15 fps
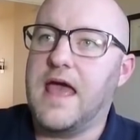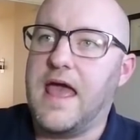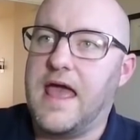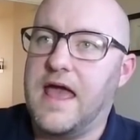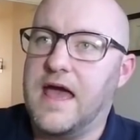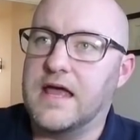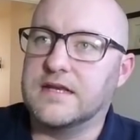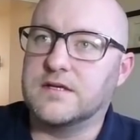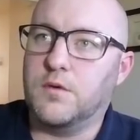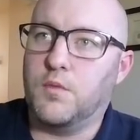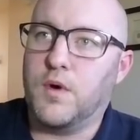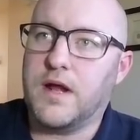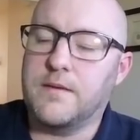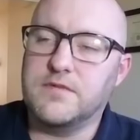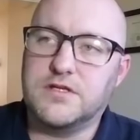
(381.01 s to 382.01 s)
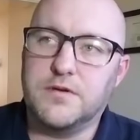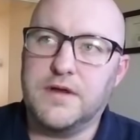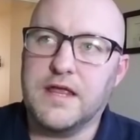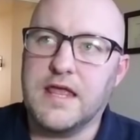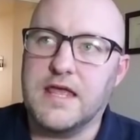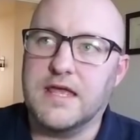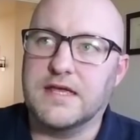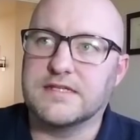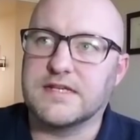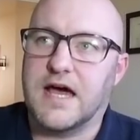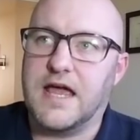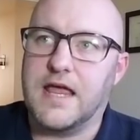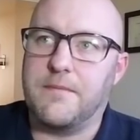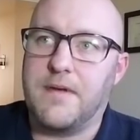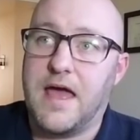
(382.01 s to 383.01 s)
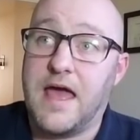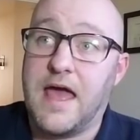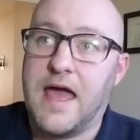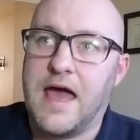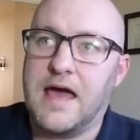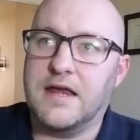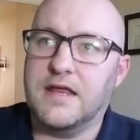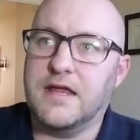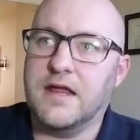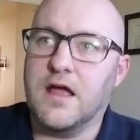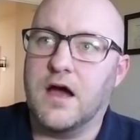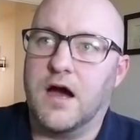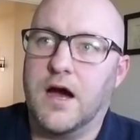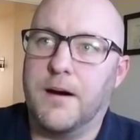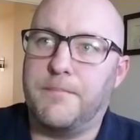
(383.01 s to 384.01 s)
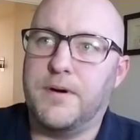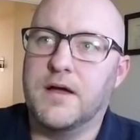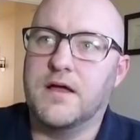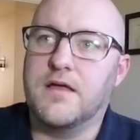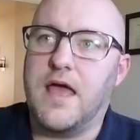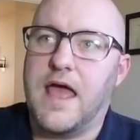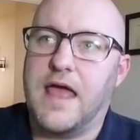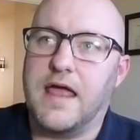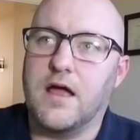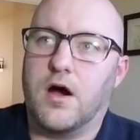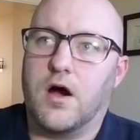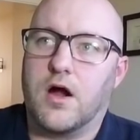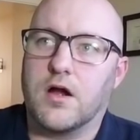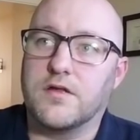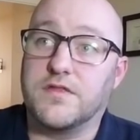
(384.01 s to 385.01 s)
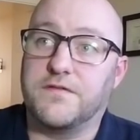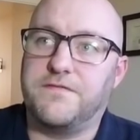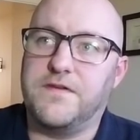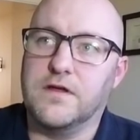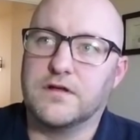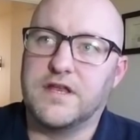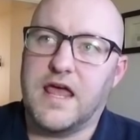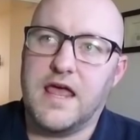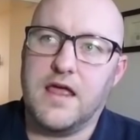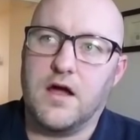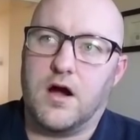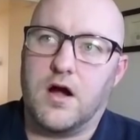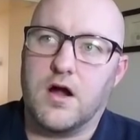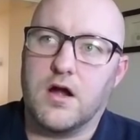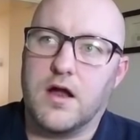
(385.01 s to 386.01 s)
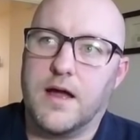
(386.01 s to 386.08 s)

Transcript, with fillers: And what I'm doing is I am adding up AR, the field AR,